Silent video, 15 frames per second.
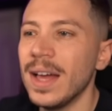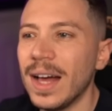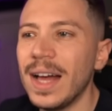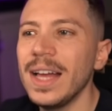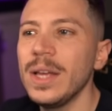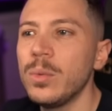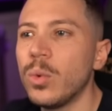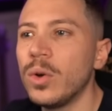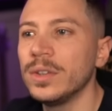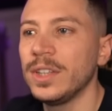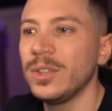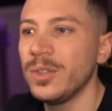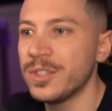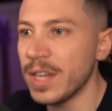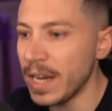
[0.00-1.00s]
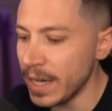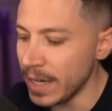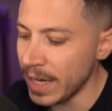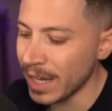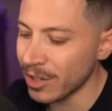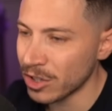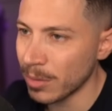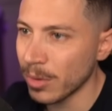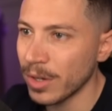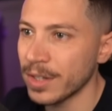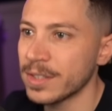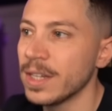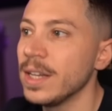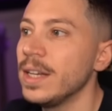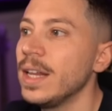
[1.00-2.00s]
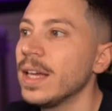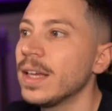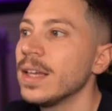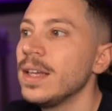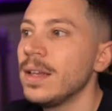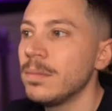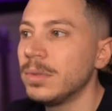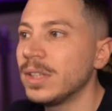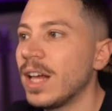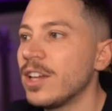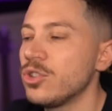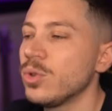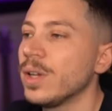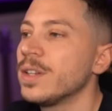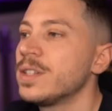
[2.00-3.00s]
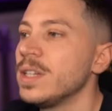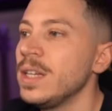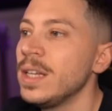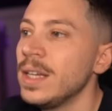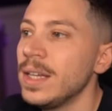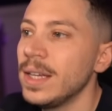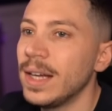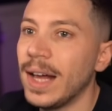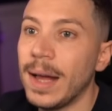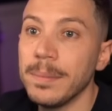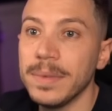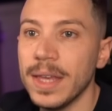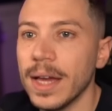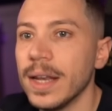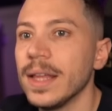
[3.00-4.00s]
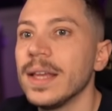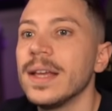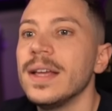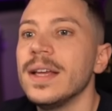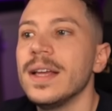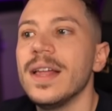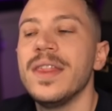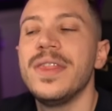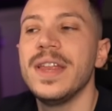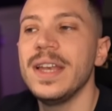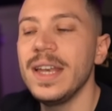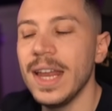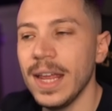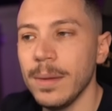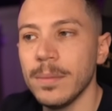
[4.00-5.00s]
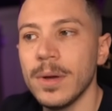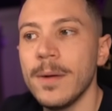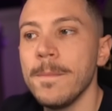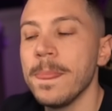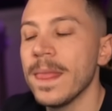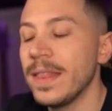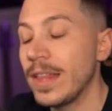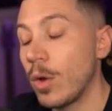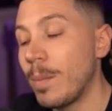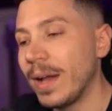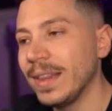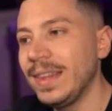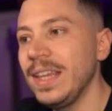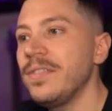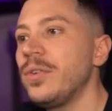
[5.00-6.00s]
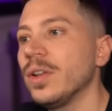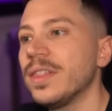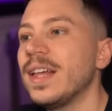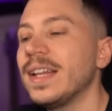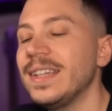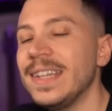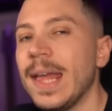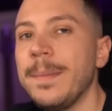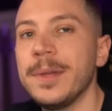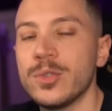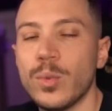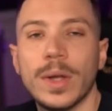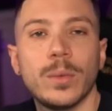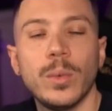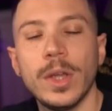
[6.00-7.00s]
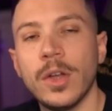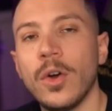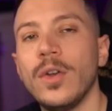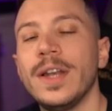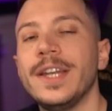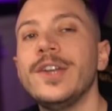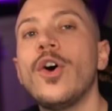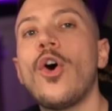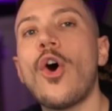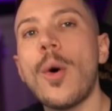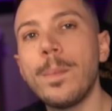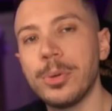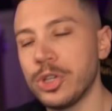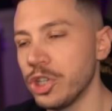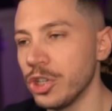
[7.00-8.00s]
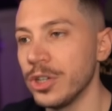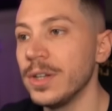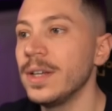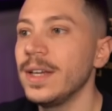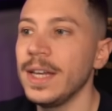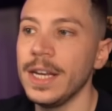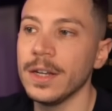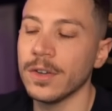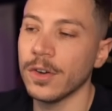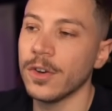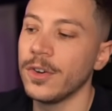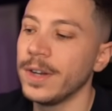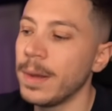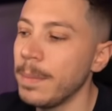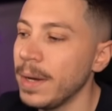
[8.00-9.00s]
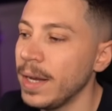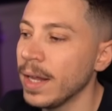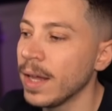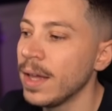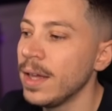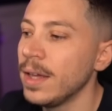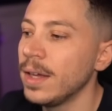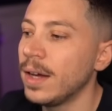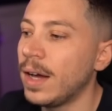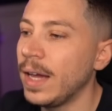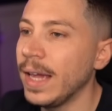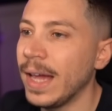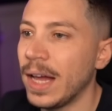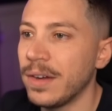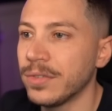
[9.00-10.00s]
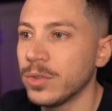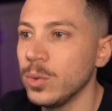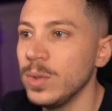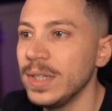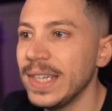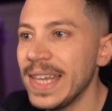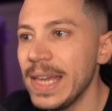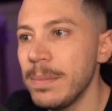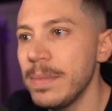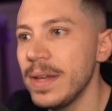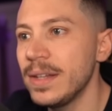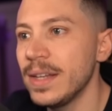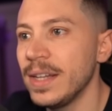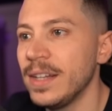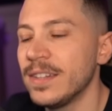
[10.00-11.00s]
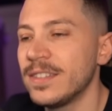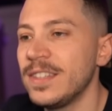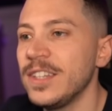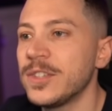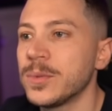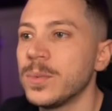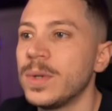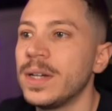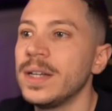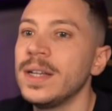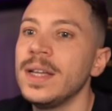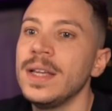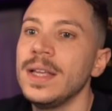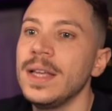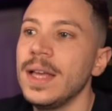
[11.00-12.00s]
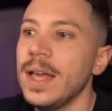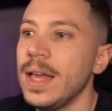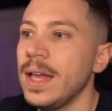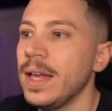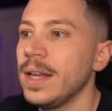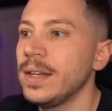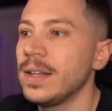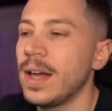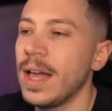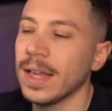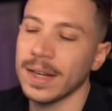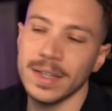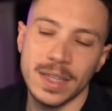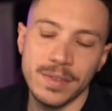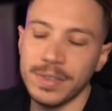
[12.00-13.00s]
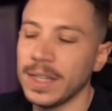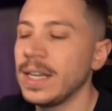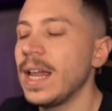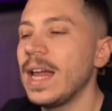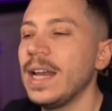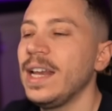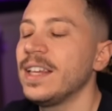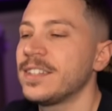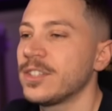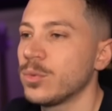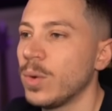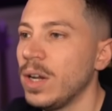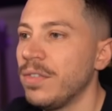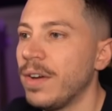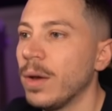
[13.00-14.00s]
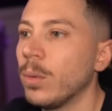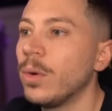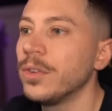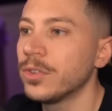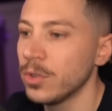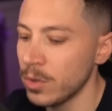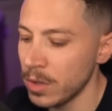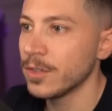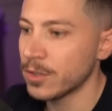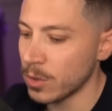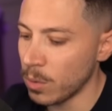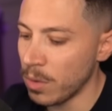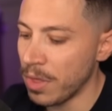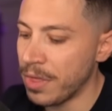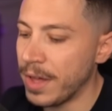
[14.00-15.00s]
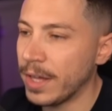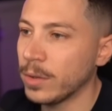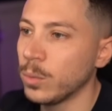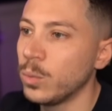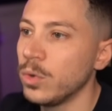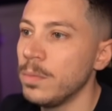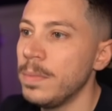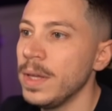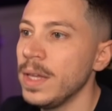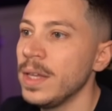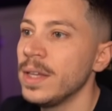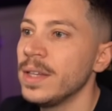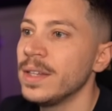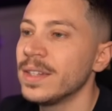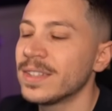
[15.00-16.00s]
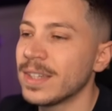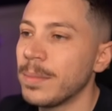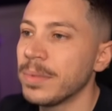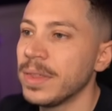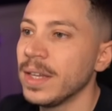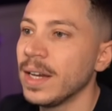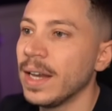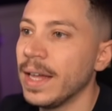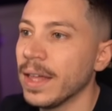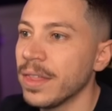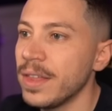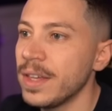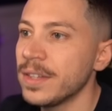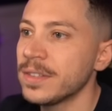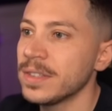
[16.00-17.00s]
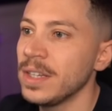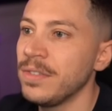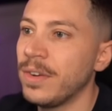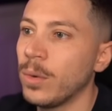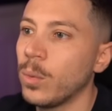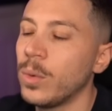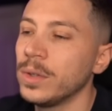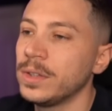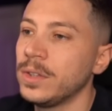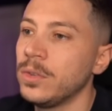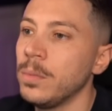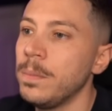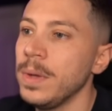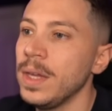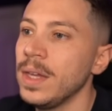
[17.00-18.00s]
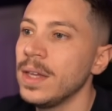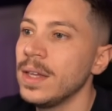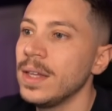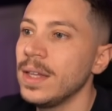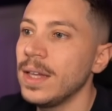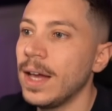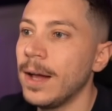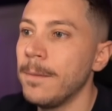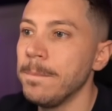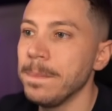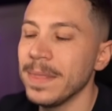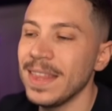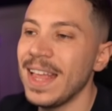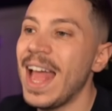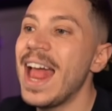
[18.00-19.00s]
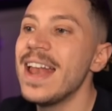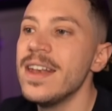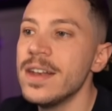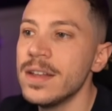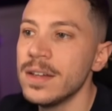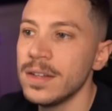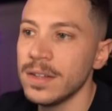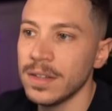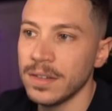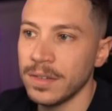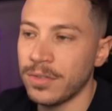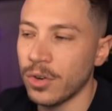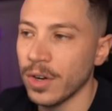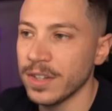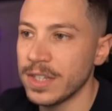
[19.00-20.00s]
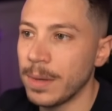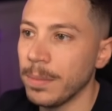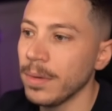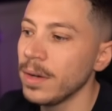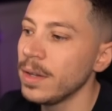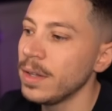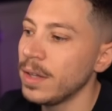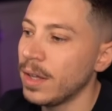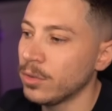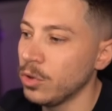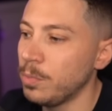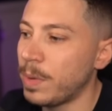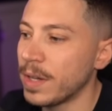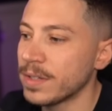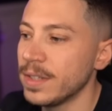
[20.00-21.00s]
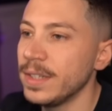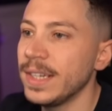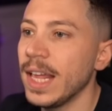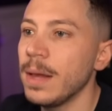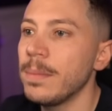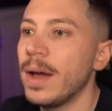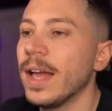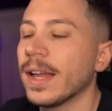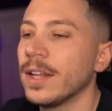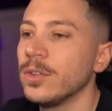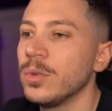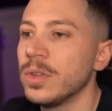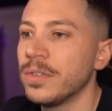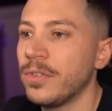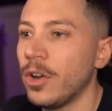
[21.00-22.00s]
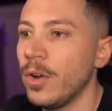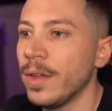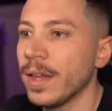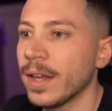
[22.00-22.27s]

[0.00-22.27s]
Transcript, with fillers: I wanted to say Nick, so I'm gonna say Nick, but as you can see, I'm getting the name. Now by default, that name is what we call an option in Cocona, meaning I have to name it, it is this one, and I can give it an alias as well if I want to. So that would be something like this. If I want it to be um, N, for example, to pass the name, I can do the following.